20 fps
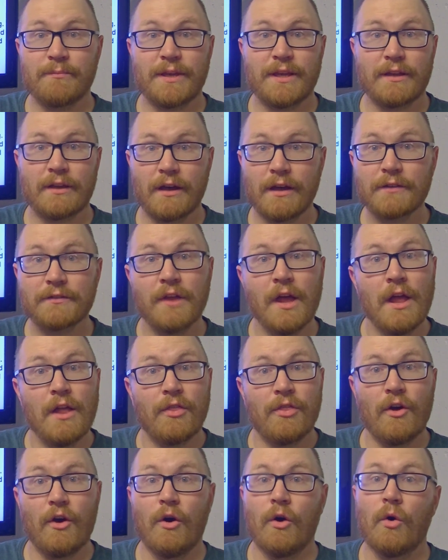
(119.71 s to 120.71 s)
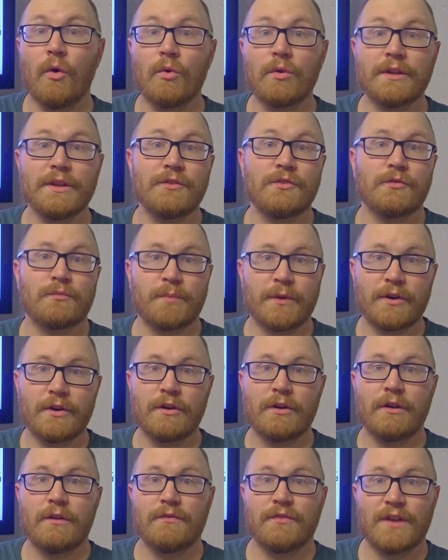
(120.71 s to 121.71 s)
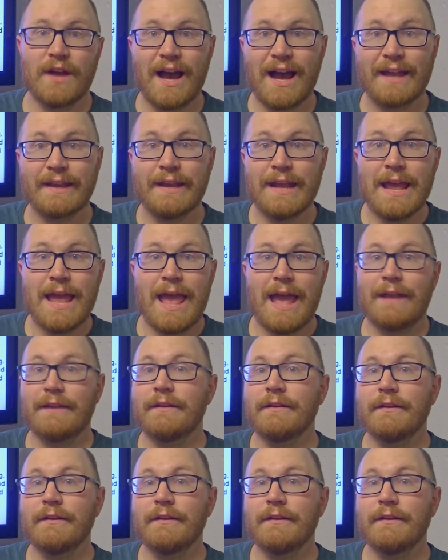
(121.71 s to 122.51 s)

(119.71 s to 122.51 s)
because the Holy Spirit of God had